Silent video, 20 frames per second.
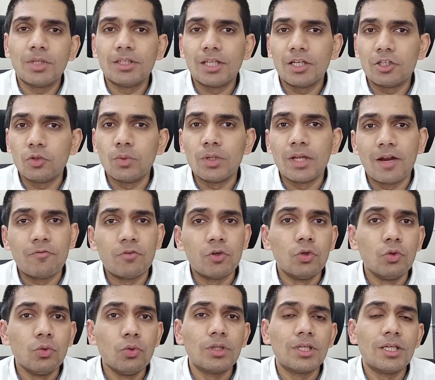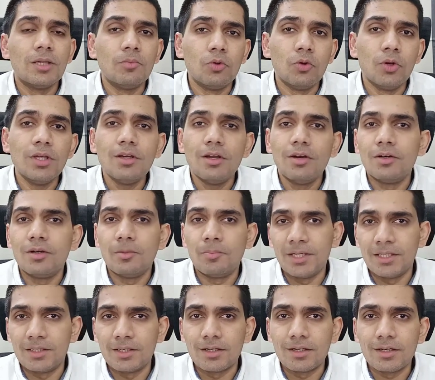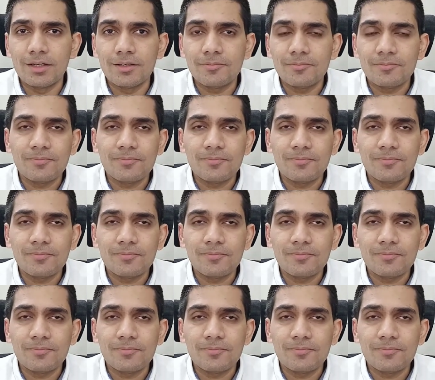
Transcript: that you will have to do keep doing repeatedly.